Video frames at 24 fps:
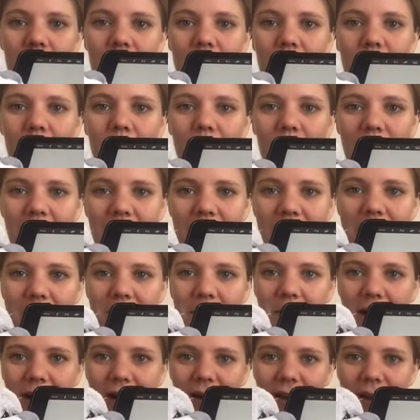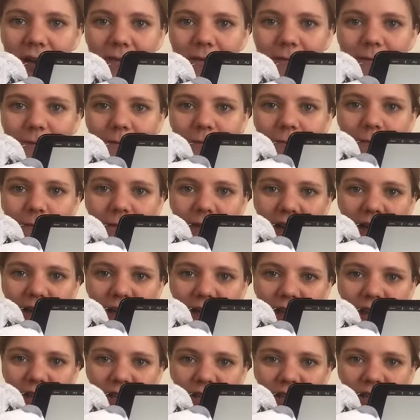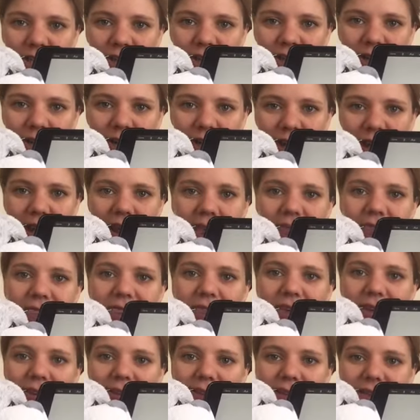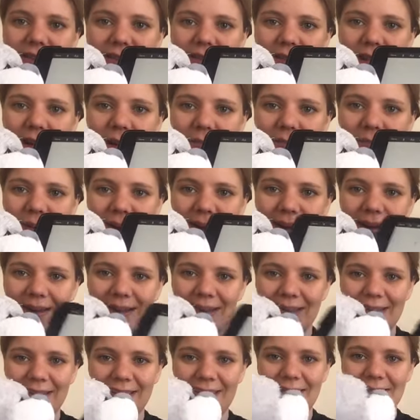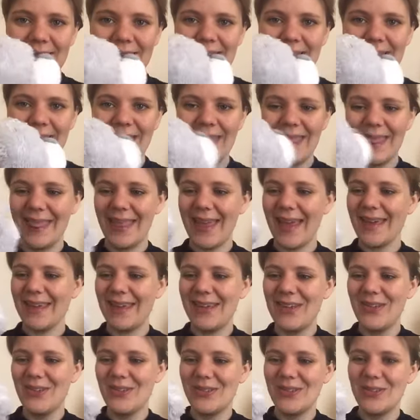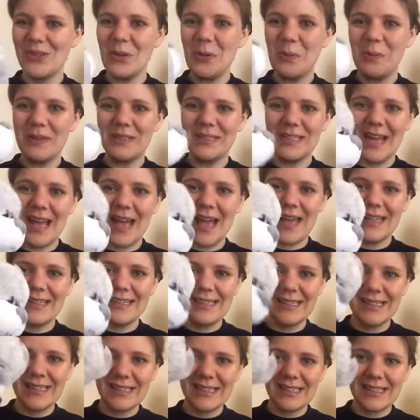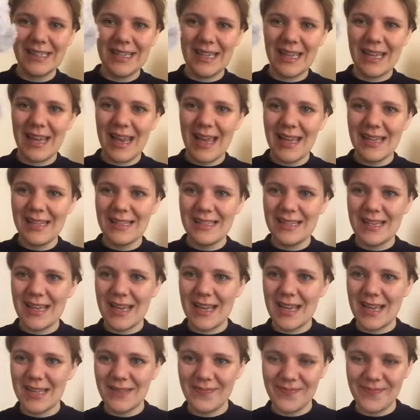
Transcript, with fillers: We might fish in the summer. Thank you, Super Ted. See you later.